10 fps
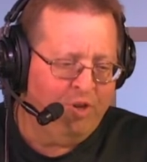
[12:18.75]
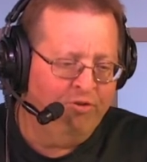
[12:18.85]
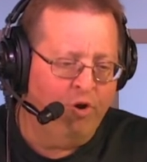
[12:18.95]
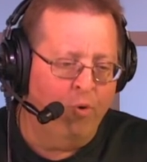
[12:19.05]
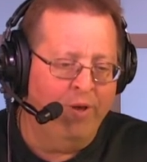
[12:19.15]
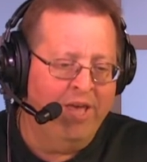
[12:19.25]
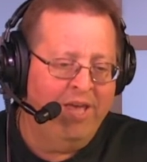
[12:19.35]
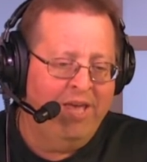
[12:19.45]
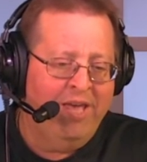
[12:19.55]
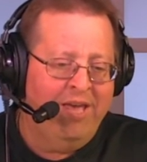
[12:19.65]
So
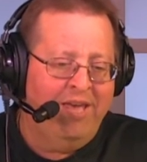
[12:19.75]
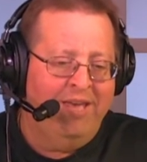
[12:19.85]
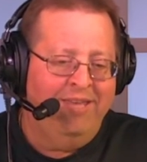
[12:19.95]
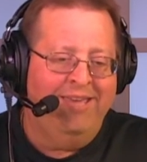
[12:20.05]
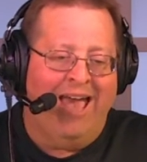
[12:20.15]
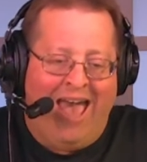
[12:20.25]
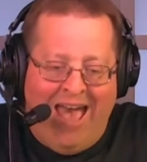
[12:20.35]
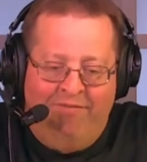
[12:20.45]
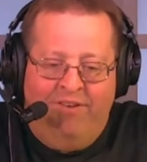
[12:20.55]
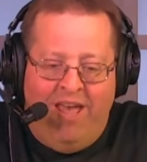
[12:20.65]
you
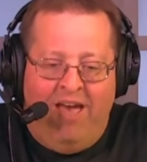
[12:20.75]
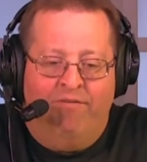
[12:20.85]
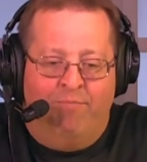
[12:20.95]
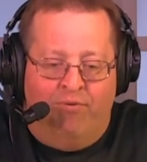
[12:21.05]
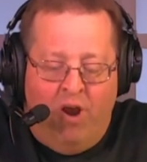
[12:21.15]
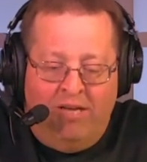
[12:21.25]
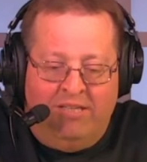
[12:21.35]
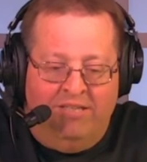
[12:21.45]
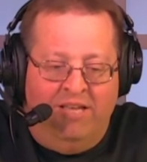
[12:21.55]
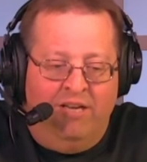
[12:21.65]
have to have a
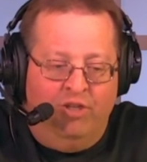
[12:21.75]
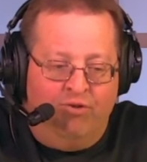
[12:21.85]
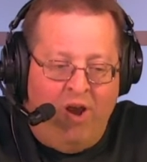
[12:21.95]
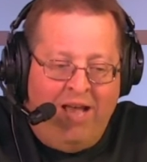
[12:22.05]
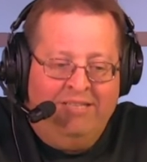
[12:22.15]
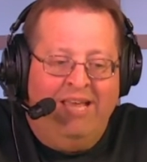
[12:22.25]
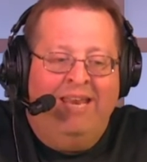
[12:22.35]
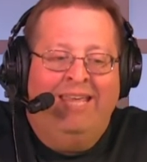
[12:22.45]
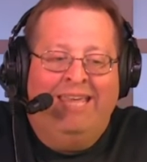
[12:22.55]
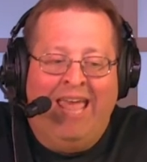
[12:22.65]
process that attracts
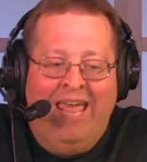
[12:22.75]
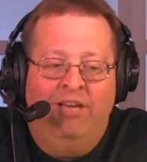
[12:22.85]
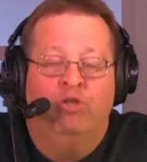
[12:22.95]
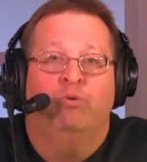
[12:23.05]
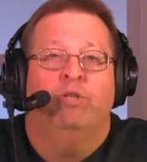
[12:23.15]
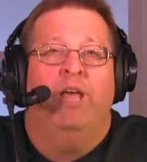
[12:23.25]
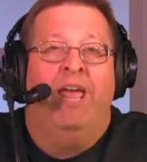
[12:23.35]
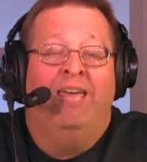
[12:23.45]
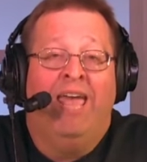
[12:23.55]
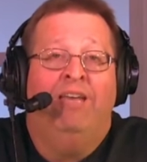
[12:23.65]
and
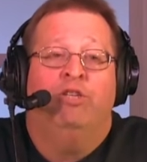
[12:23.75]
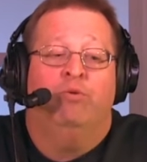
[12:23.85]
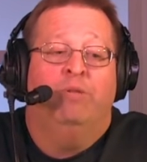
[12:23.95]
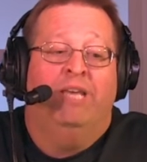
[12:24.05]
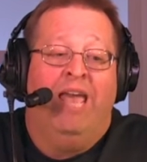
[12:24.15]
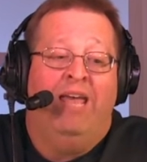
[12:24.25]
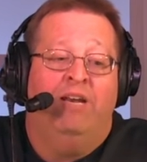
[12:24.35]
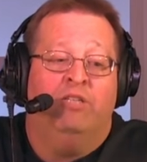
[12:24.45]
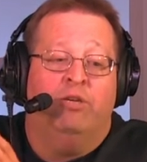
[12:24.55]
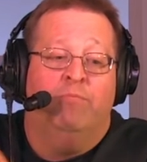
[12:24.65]
engages with the
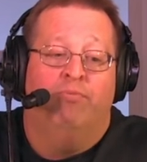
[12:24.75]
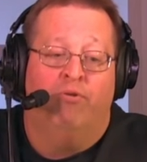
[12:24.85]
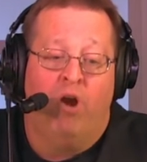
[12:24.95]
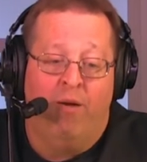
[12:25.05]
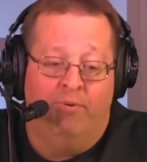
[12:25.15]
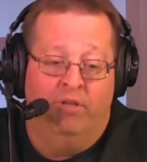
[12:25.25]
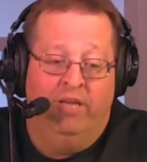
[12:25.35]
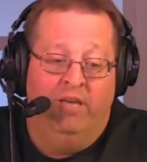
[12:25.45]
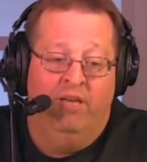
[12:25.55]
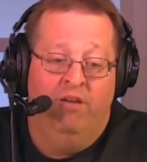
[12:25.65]
candidates
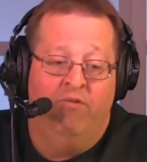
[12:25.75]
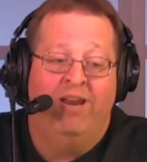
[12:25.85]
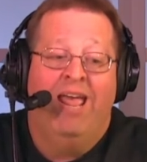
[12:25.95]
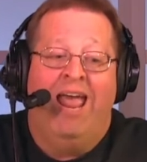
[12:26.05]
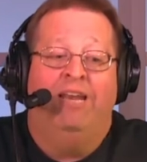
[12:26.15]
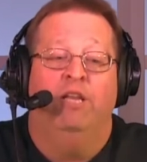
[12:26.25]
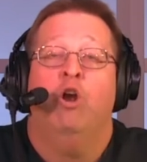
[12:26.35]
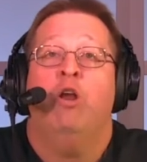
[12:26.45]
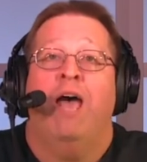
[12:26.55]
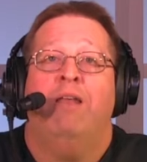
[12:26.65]
properly, right? And
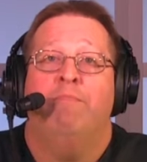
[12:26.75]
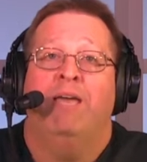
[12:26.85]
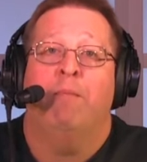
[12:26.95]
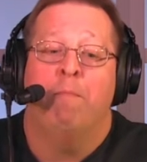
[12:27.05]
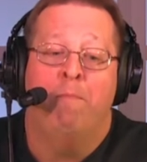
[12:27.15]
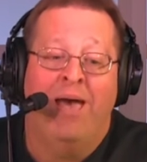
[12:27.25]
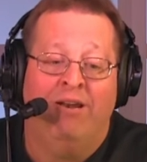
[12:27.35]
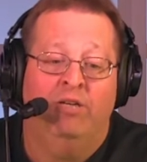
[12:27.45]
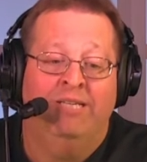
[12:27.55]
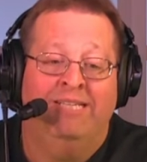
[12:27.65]
learn how to make
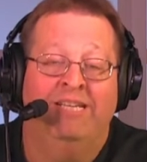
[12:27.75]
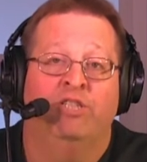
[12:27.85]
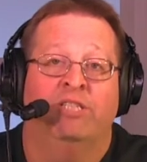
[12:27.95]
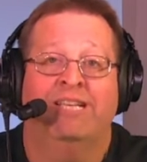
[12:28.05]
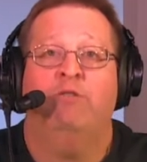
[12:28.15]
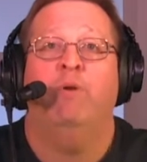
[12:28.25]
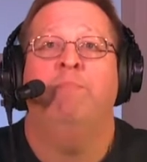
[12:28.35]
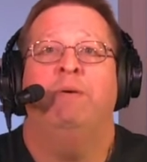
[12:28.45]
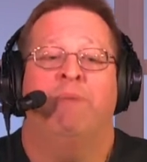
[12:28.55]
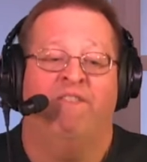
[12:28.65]
better decisions. That's what
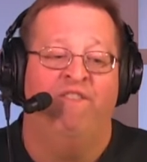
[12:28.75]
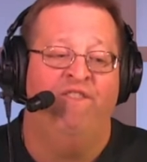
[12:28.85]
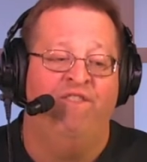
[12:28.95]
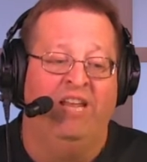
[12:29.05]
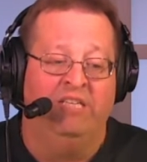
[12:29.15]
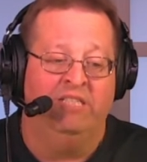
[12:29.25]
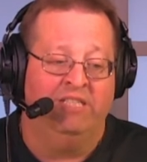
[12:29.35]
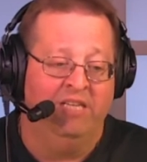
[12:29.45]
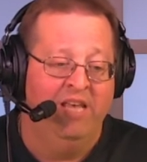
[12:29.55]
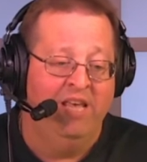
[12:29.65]
I mean by
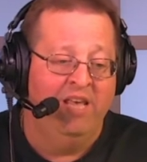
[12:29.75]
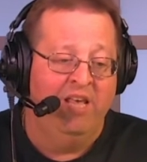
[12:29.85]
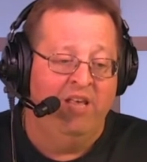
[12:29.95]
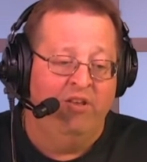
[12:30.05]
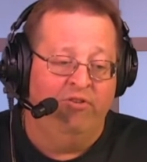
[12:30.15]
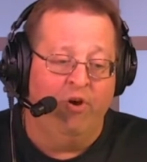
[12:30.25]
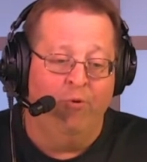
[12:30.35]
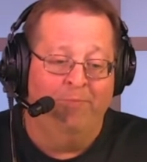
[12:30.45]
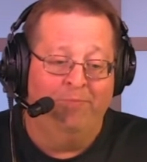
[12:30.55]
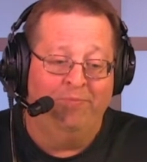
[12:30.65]
fits.
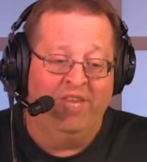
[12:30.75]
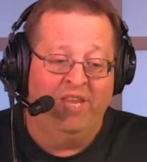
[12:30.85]
So